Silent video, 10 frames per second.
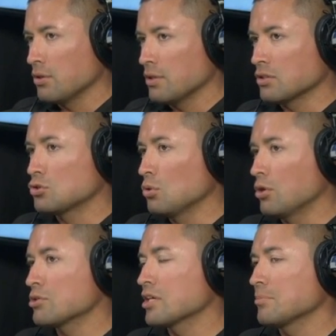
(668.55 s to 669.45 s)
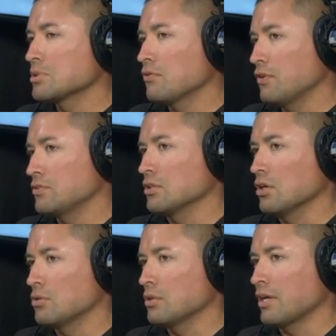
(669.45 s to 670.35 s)
that's 200 times
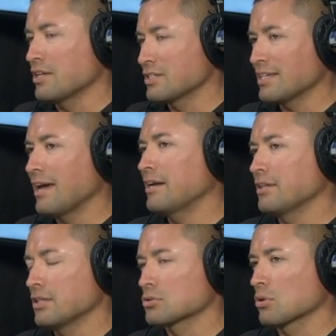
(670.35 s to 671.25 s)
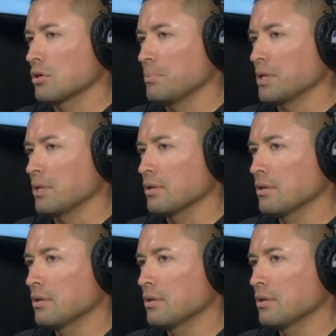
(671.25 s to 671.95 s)
1500. I just added an escrow company.